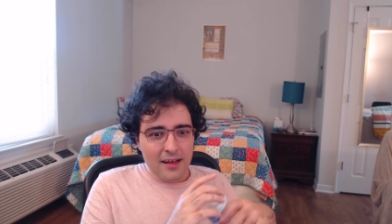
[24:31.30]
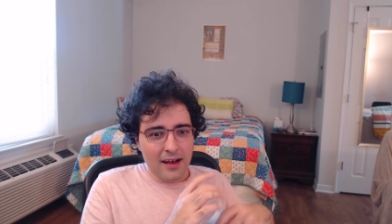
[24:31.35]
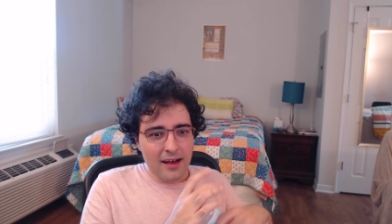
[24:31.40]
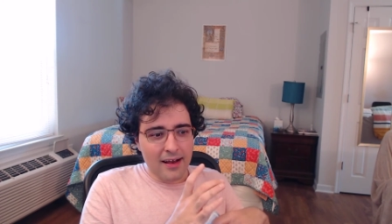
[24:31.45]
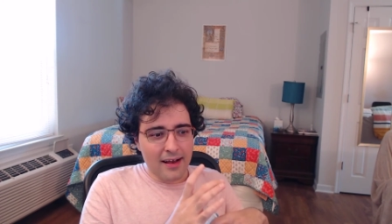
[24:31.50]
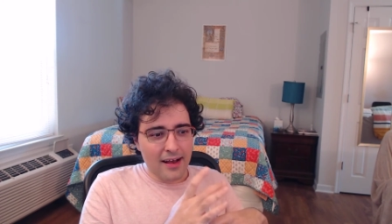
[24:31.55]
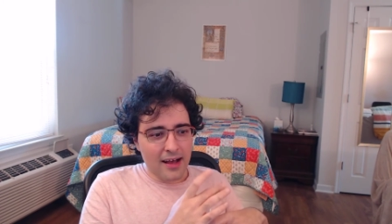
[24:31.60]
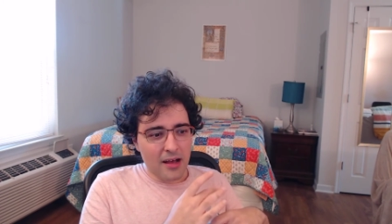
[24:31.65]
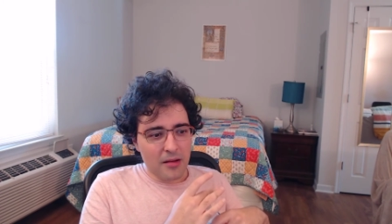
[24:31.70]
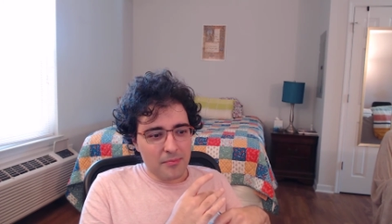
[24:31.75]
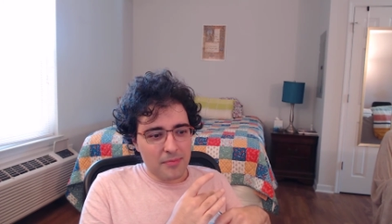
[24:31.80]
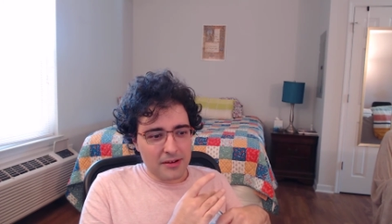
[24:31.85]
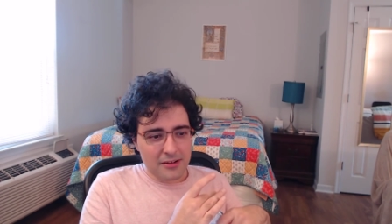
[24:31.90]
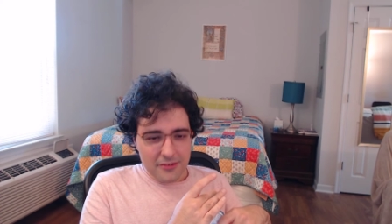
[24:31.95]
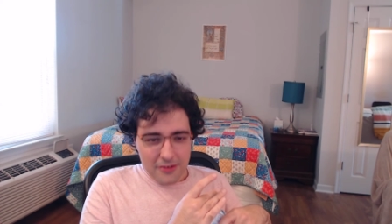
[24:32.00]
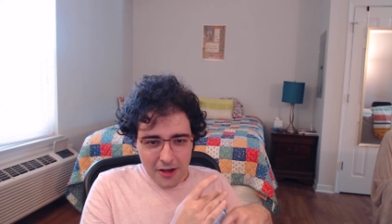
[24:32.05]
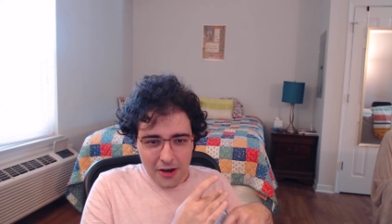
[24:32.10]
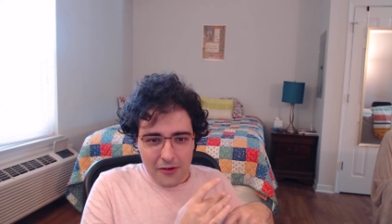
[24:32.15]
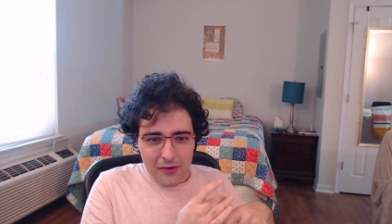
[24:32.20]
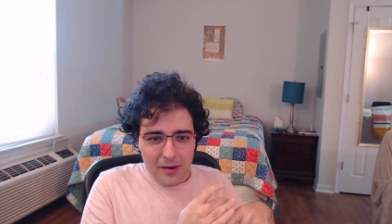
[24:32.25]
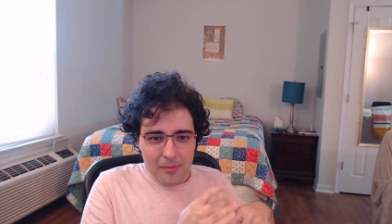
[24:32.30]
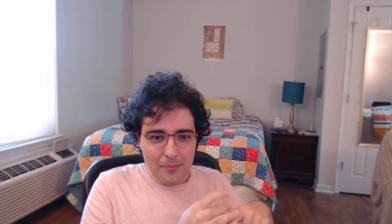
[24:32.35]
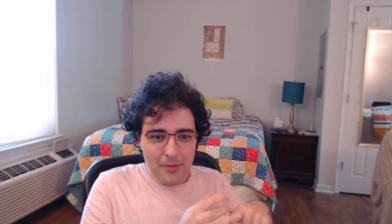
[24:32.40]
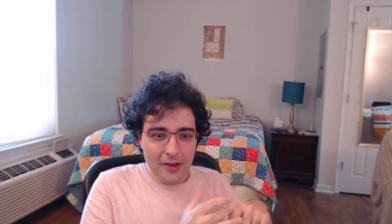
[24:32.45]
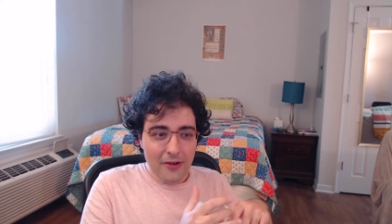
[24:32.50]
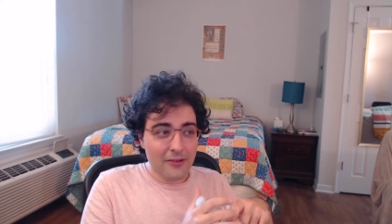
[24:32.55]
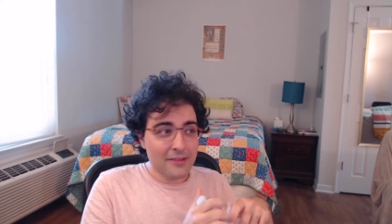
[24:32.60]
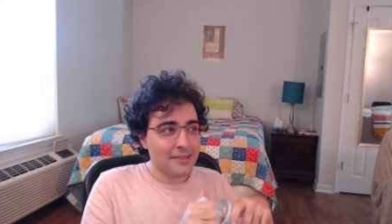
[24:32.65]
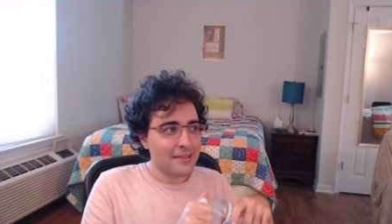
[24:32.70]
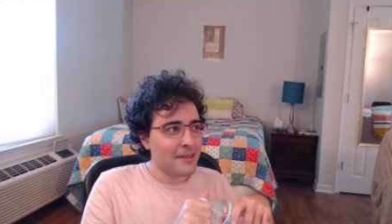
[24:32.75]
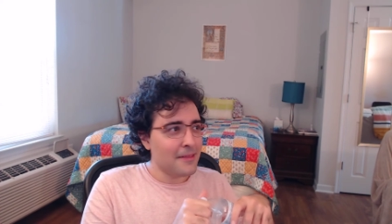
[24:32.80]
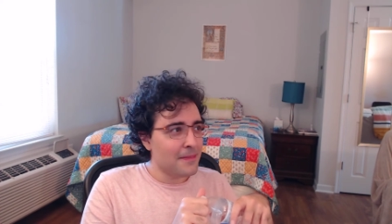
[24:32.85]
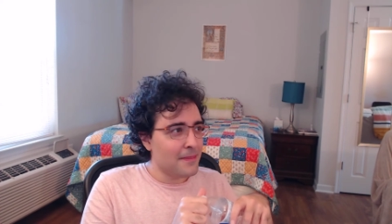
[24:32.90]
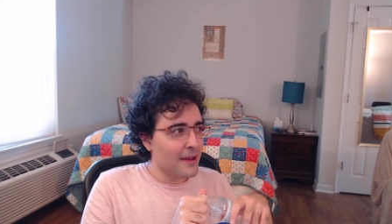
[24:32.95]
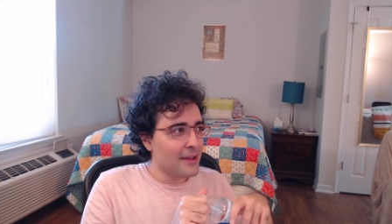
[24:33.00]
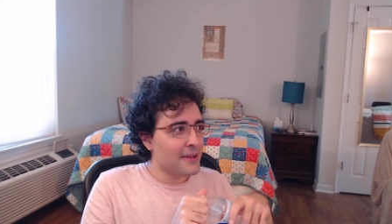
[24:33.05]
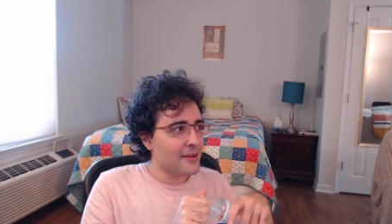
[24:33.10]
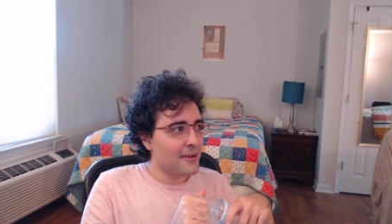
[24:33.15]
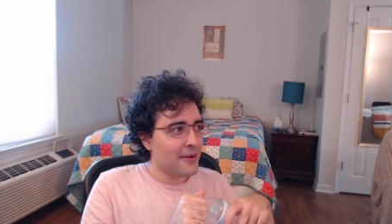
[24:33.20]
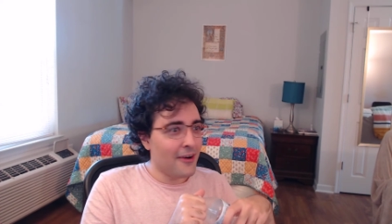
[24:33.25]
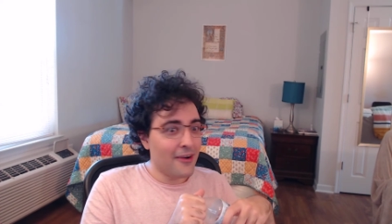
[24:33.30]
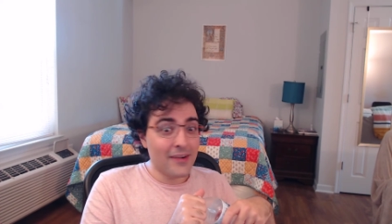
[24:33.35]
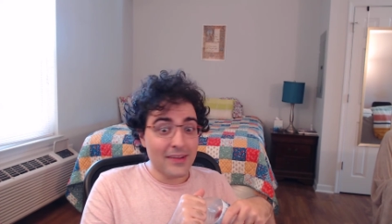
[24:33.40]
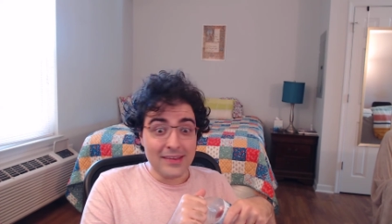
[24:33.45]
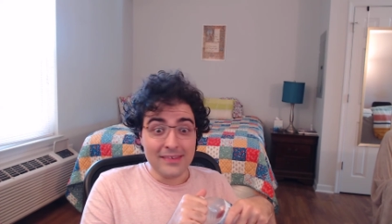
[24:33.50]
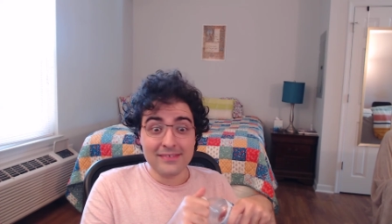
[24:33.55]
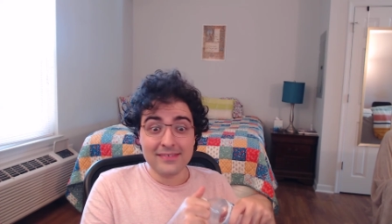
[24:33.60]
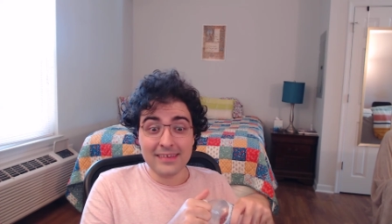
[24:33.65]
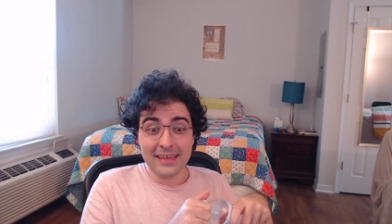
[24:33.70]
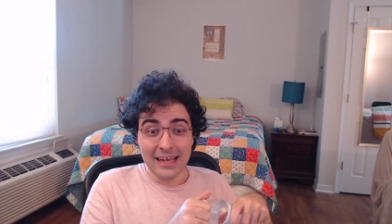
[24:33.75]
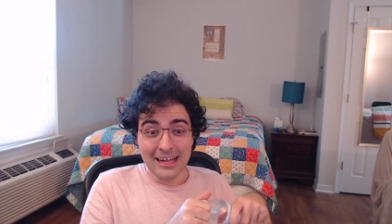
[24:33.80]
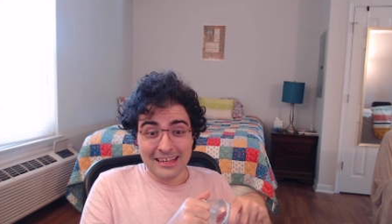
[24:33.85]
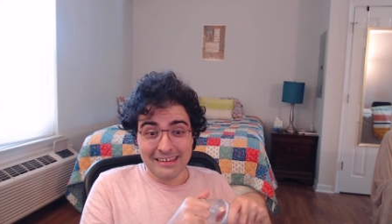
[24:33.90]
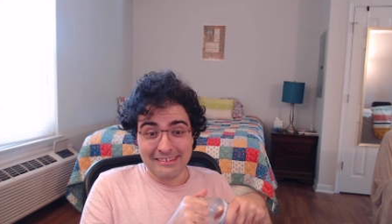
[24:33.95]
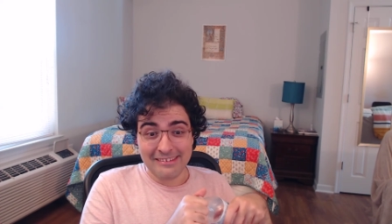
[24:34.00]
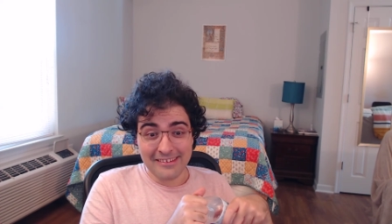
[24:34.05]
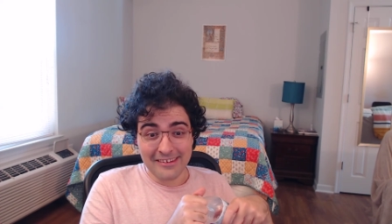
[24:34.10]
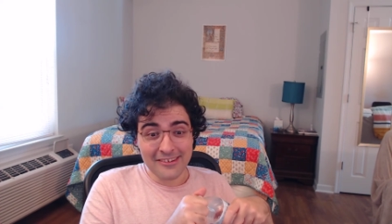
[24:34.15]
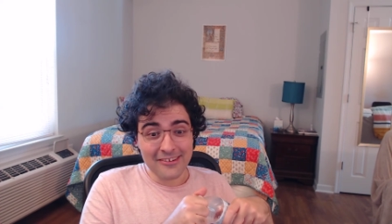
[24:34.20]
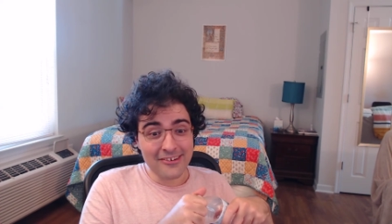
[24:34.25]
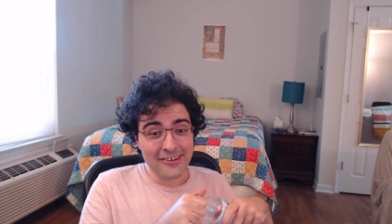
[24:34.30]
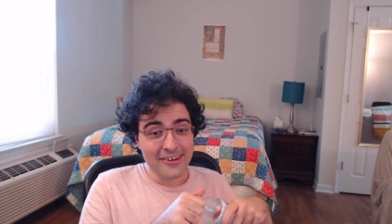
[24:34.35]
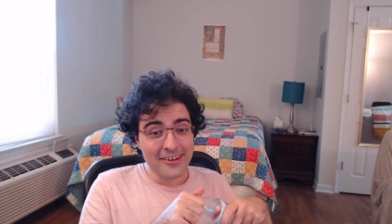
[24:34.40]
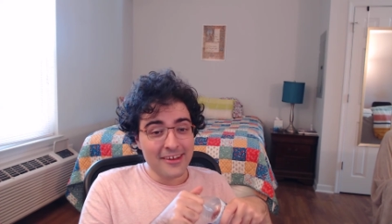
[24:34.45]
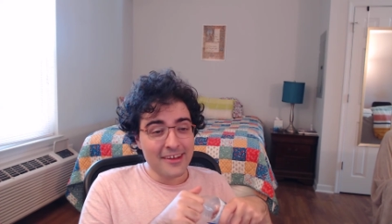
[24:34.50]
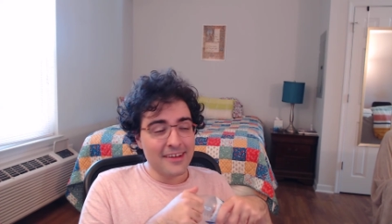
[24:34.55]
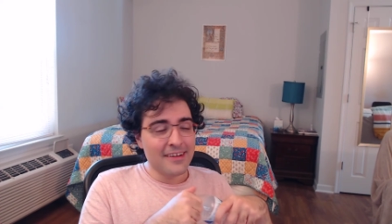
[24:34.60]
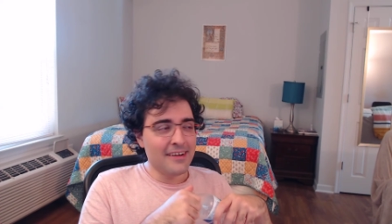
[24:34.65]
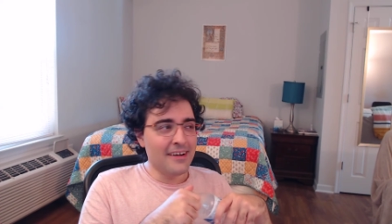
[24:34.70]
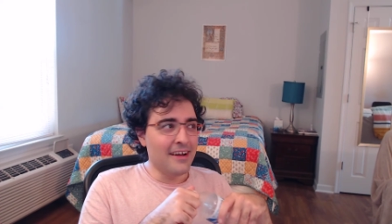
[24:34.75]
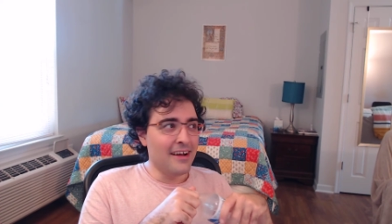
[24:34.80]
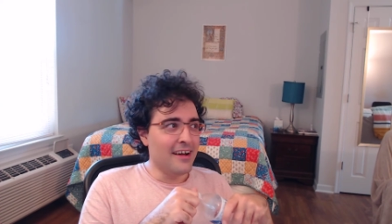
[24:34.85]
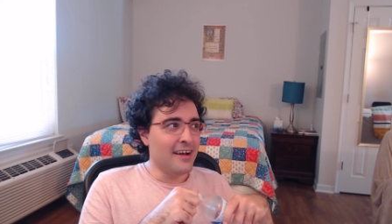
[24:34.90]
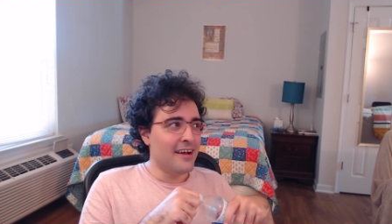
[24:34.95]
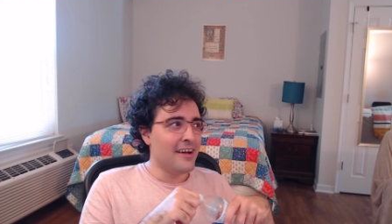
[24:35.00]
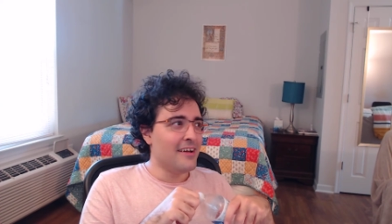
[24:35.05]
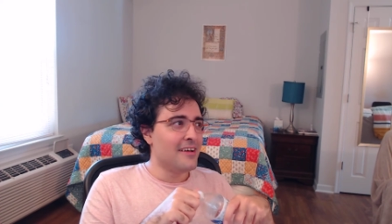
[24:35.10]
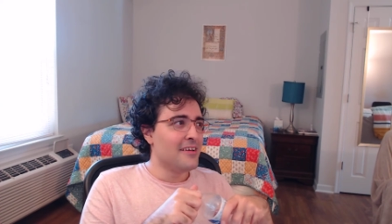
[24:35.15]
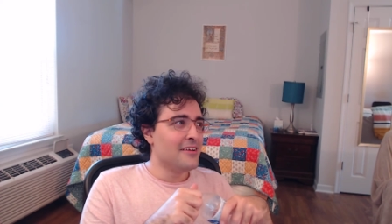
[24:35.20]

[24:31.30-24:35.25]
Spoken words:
But no, apparently Thaidakar is Kelsier, I